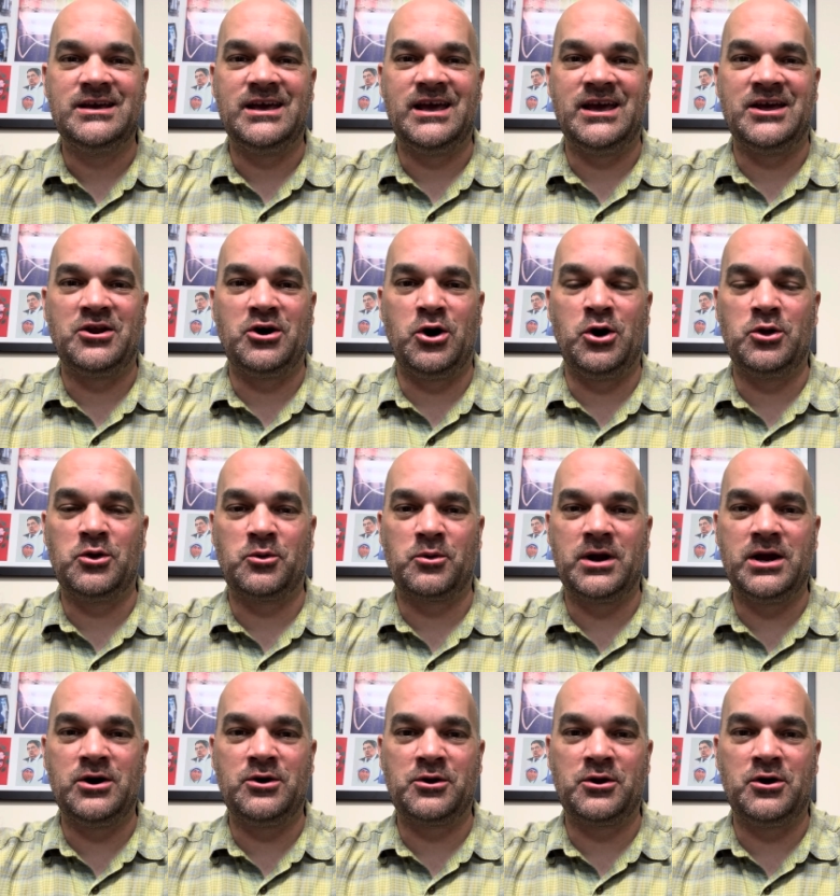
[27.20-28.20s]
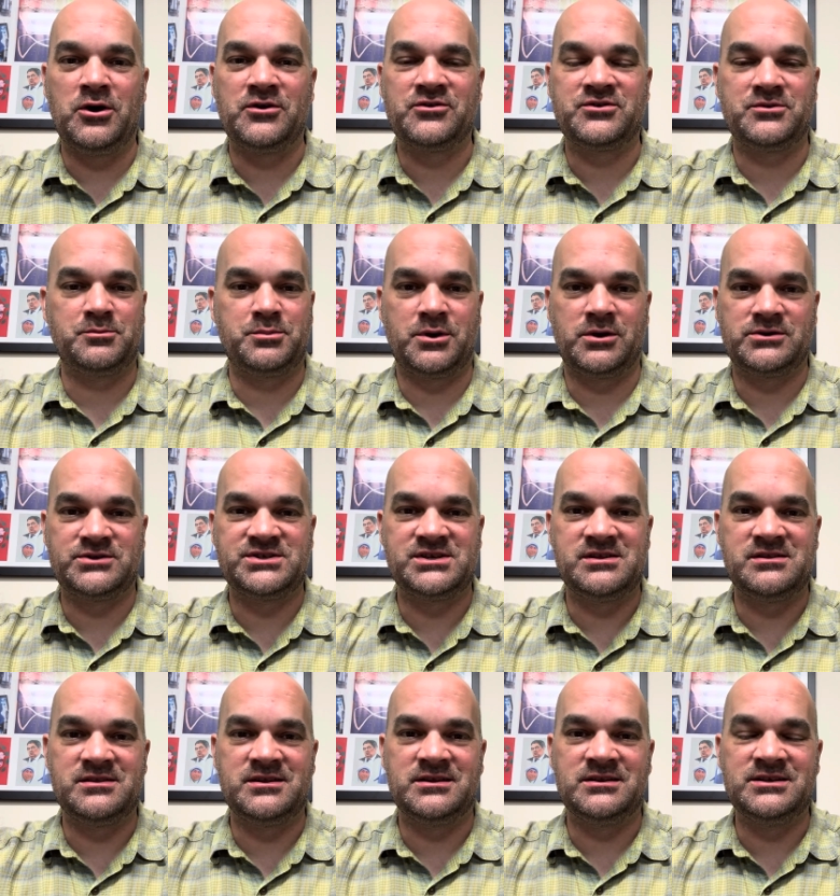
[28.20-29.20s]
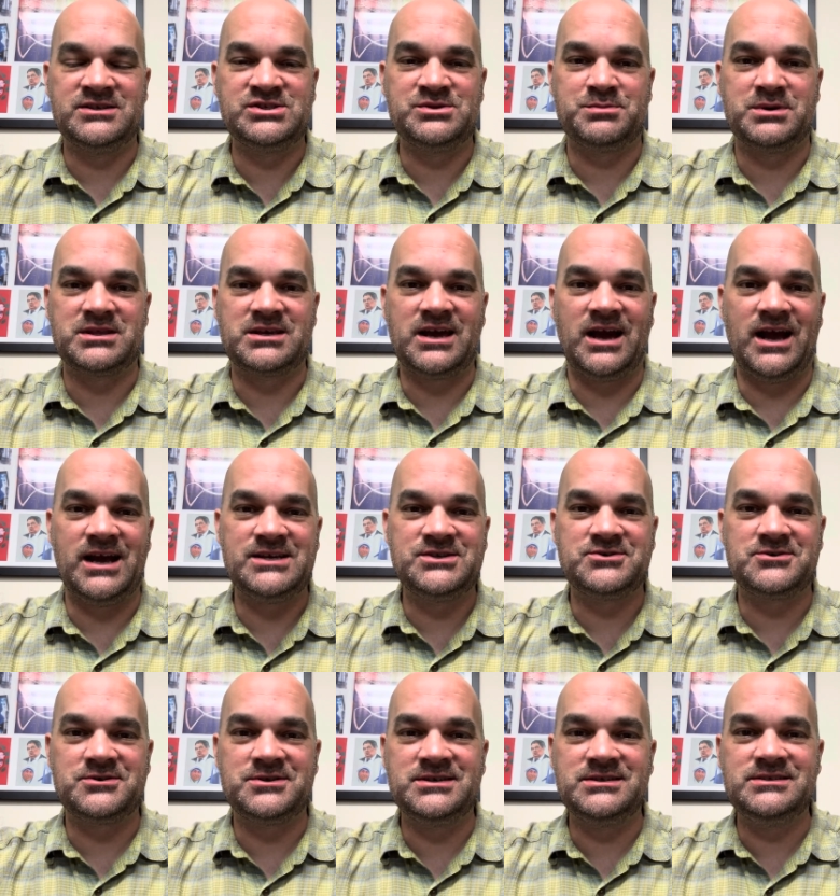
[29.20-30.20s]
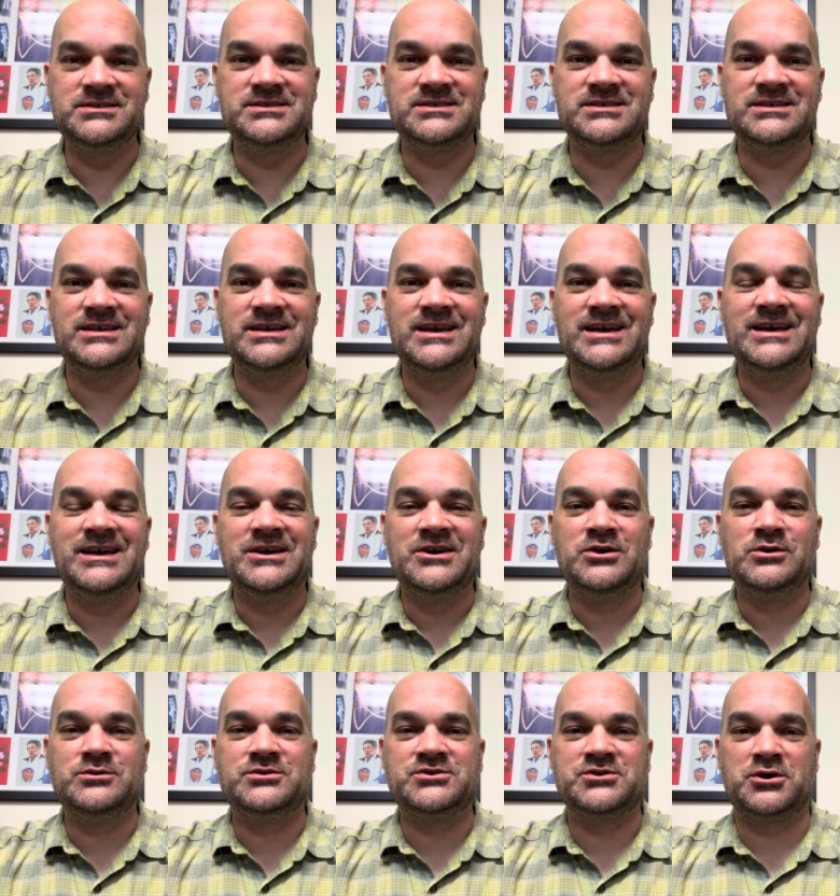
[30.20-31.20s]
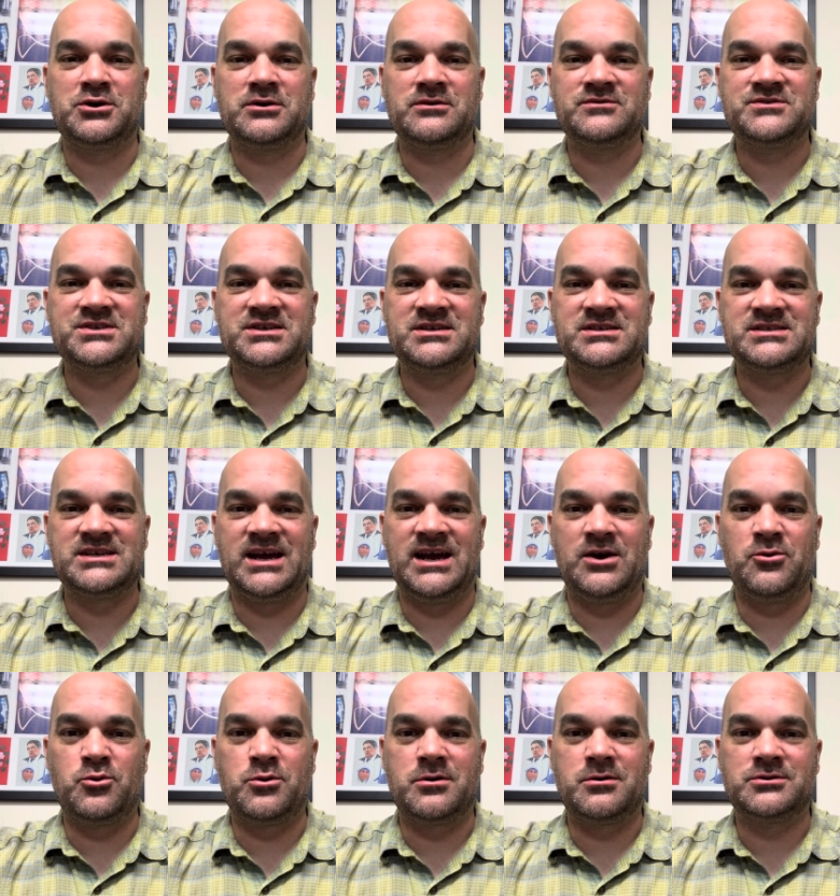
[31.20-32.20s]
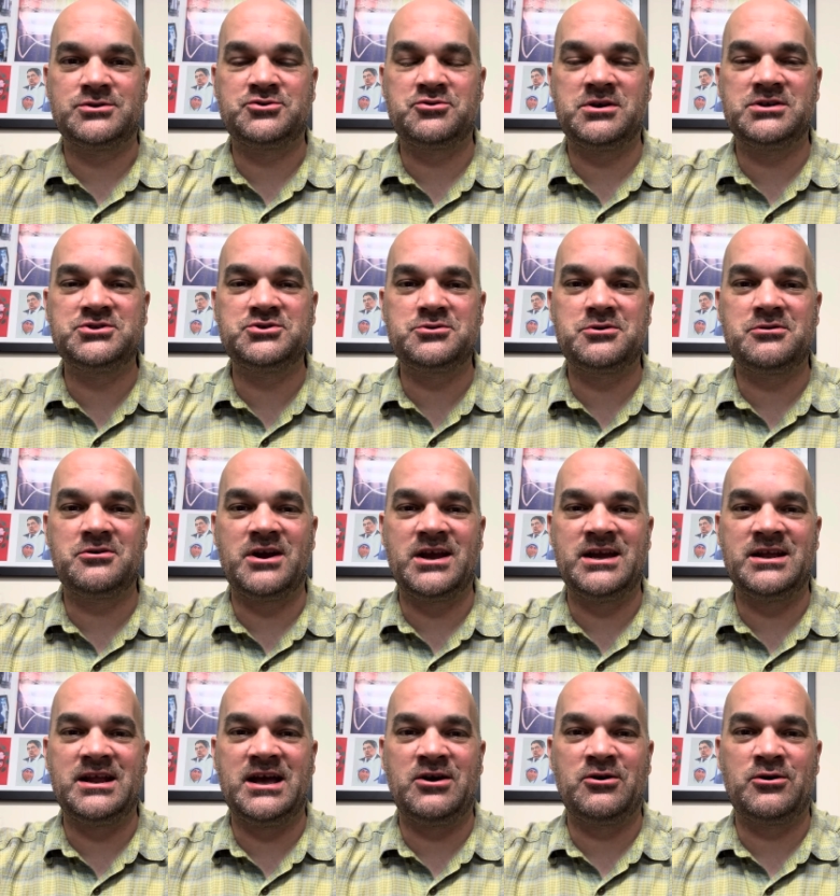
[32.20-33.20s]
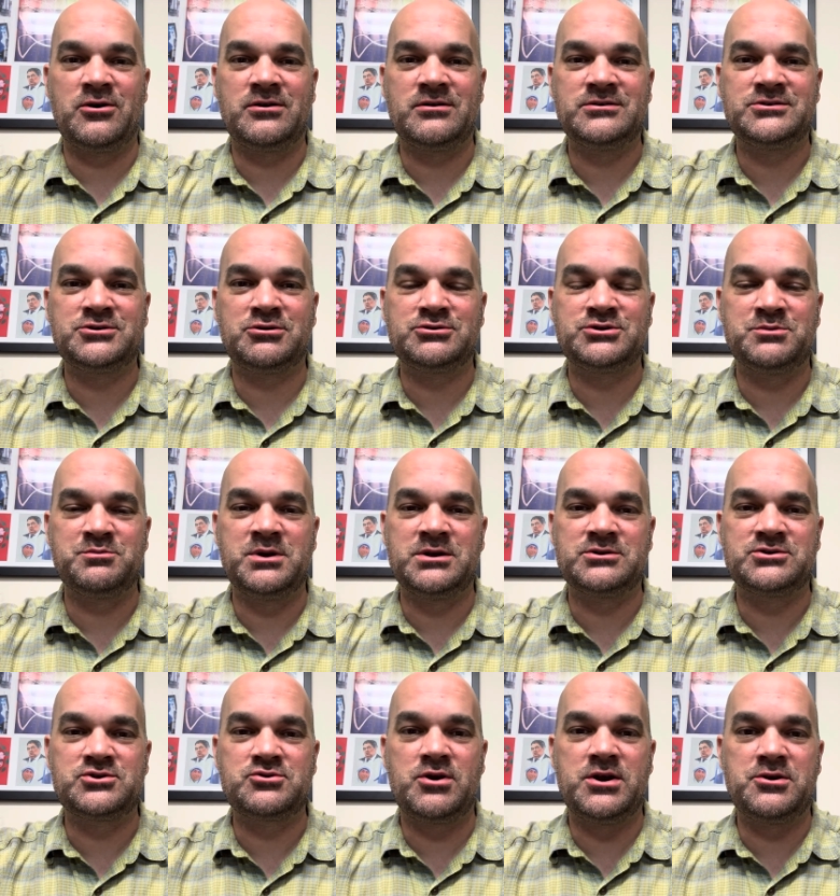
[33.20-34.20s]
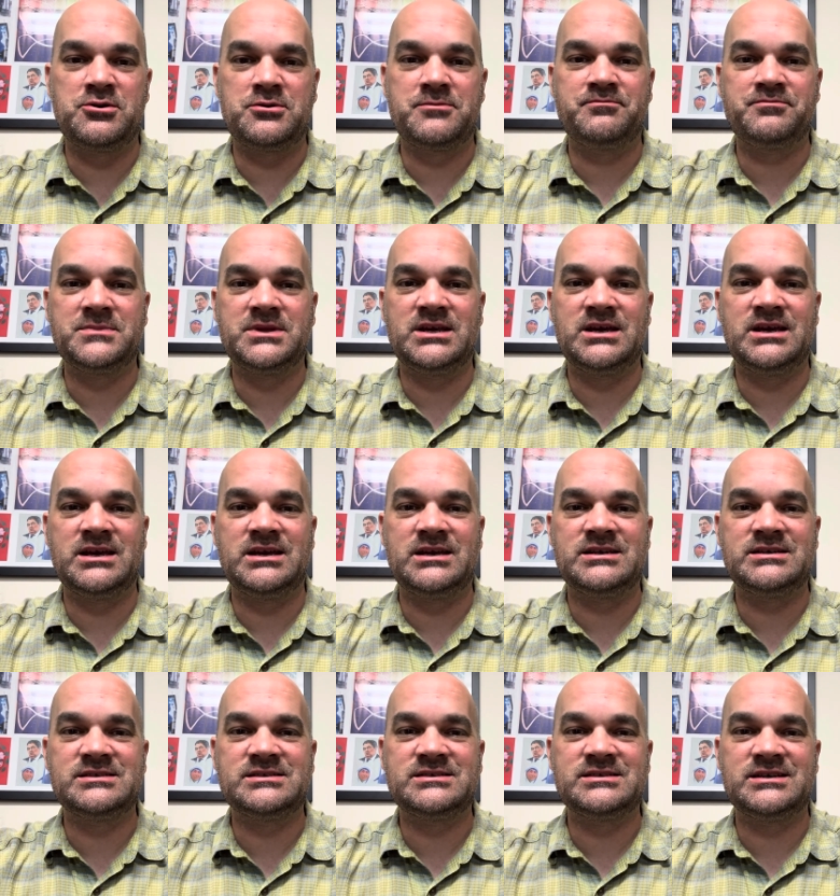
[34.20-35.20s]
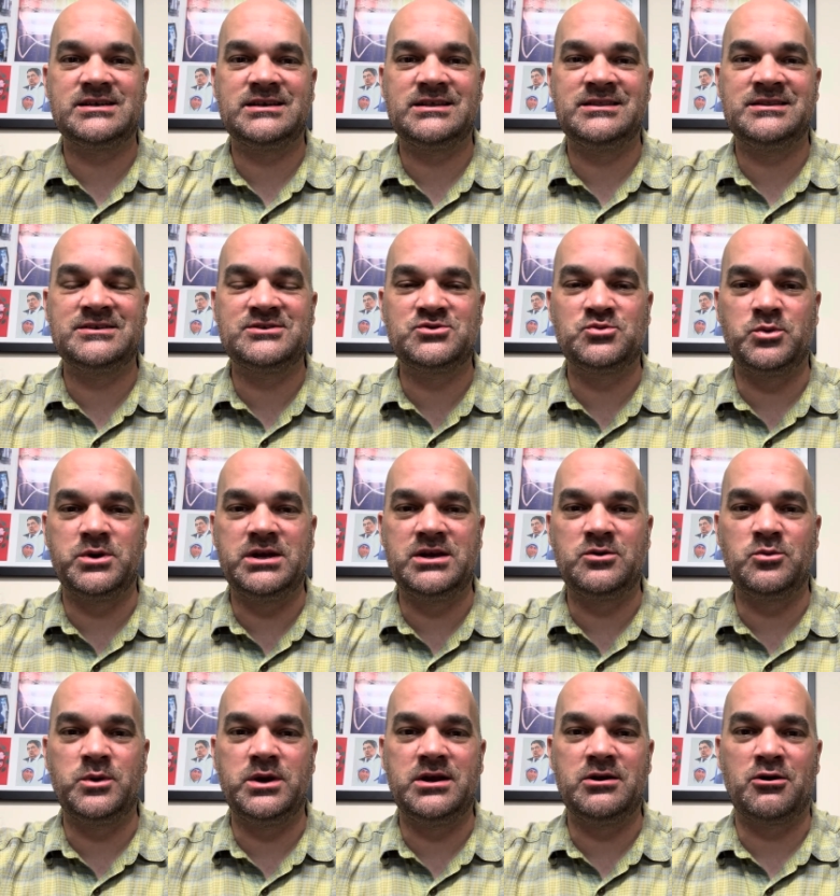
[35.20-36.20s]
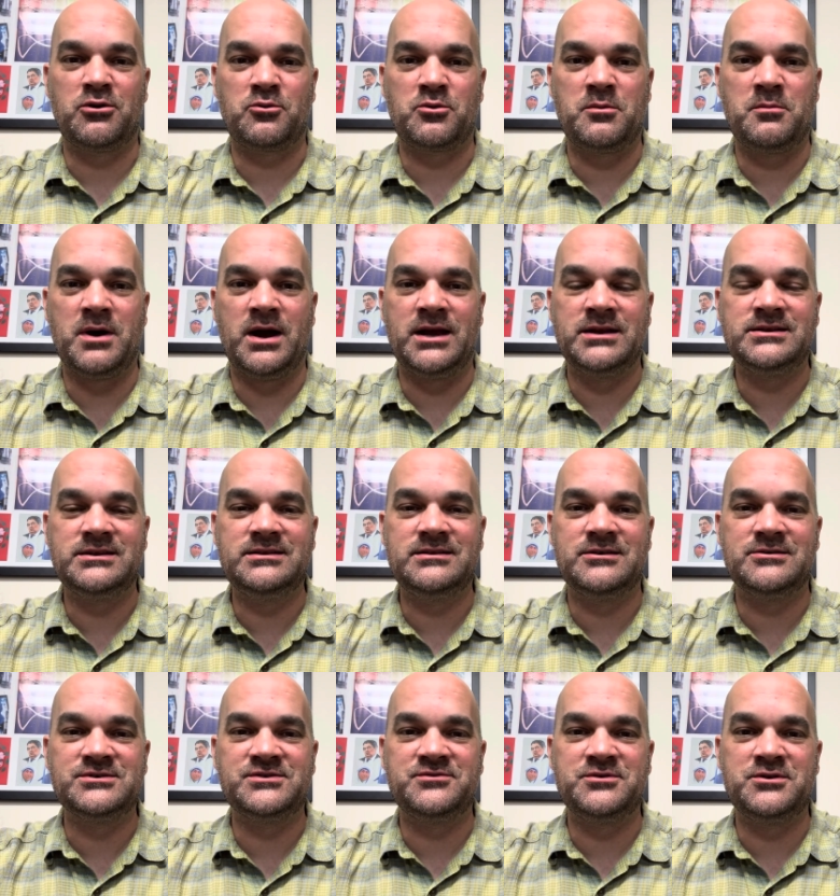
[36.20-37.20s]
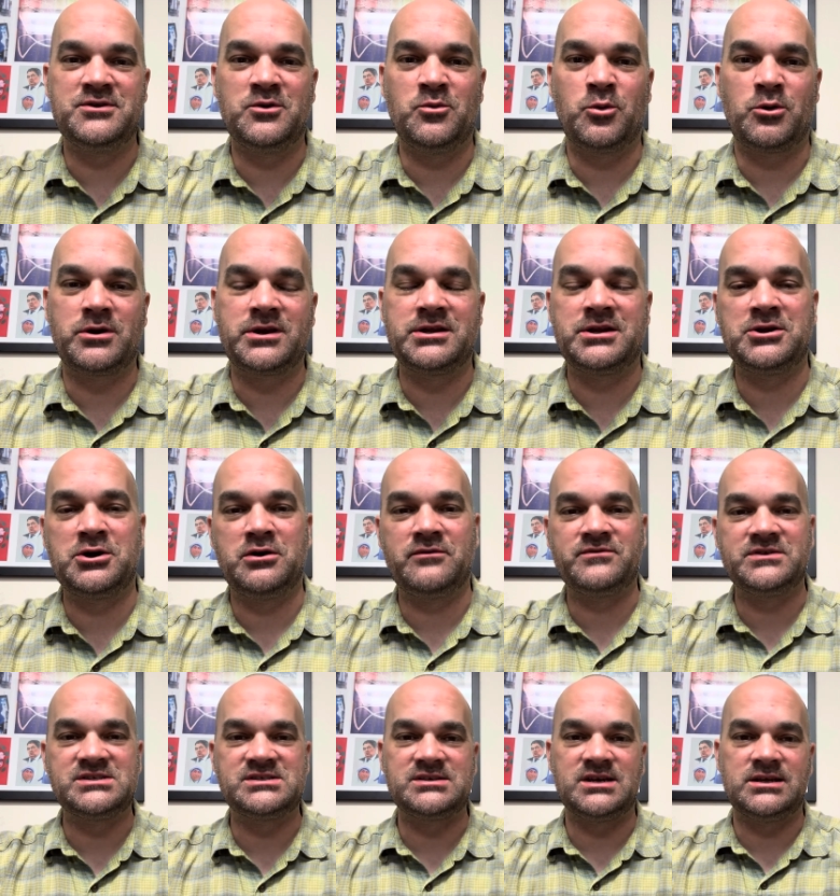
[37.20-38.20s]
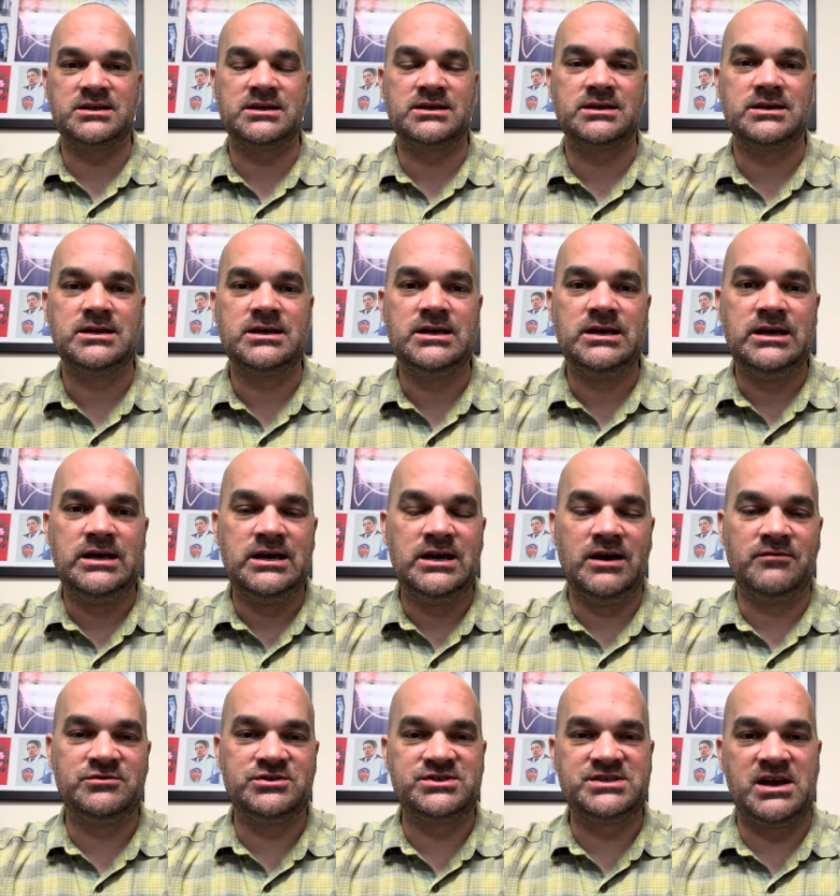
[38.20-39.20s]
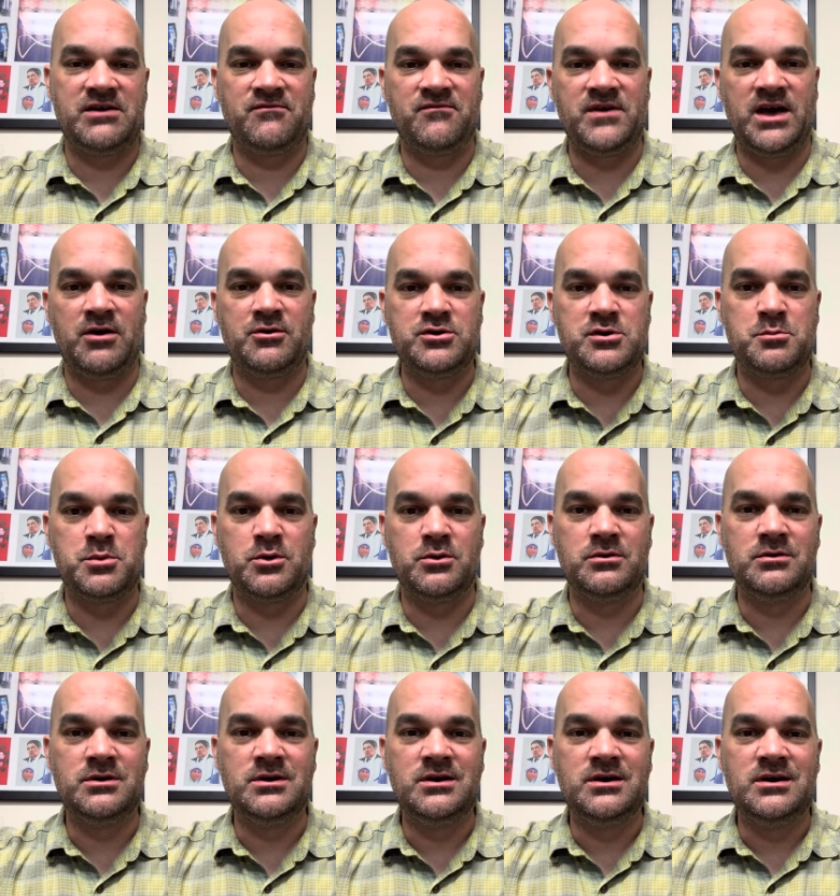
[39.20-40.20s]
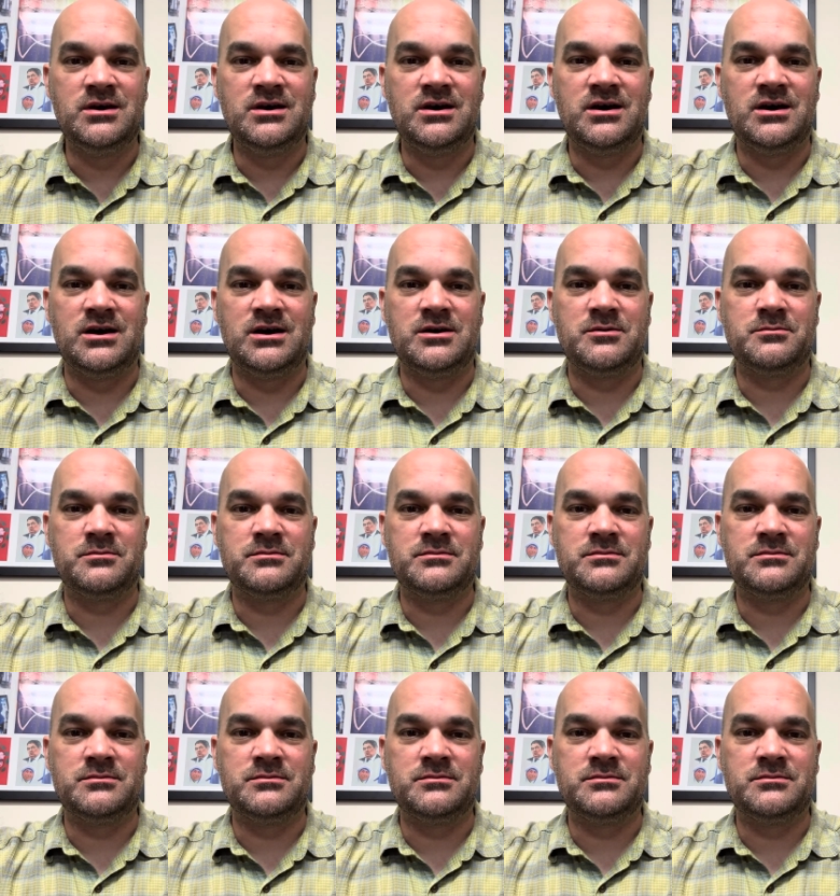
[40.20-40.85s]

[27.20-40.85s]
and all around awesome person that Elizabeth Kaiser is who serves as our treasurer and our church administrator. As uh, this week, we are reminded, those of you that work in an office setting, of just how valuable um,